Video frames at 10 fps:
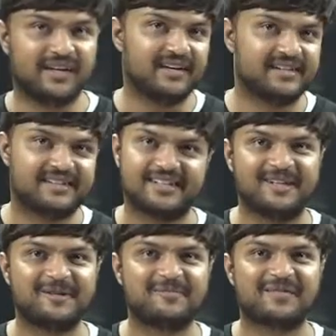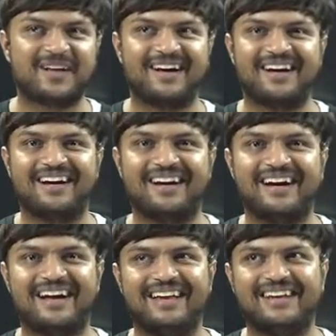Earth,
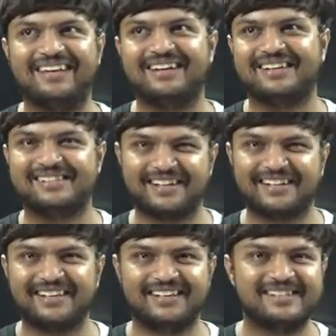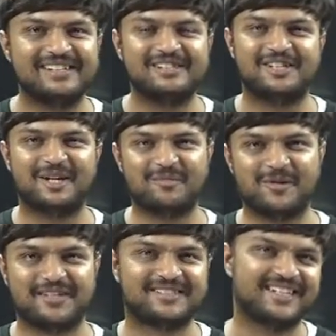and recently
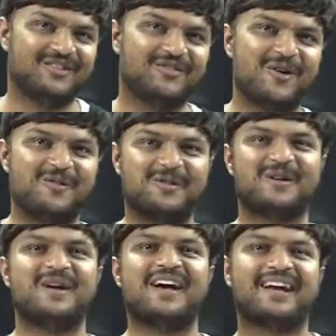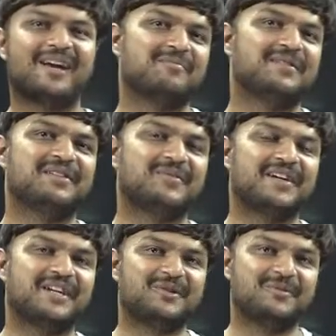JWST found Kepler
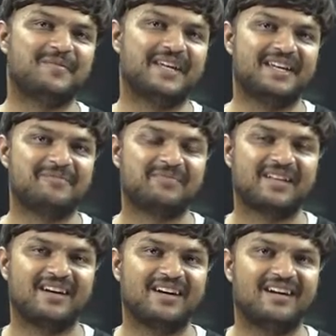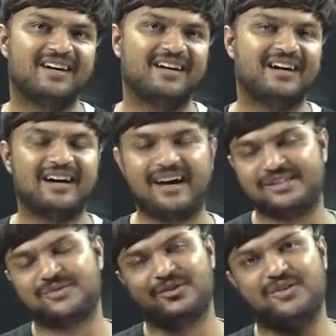22b
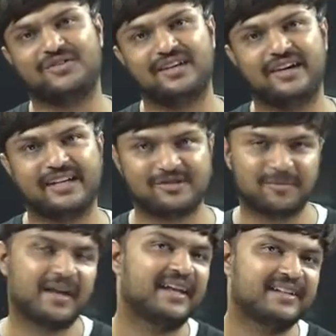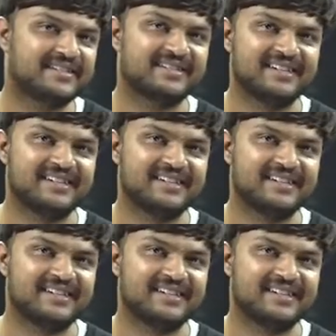as one of the exoplanets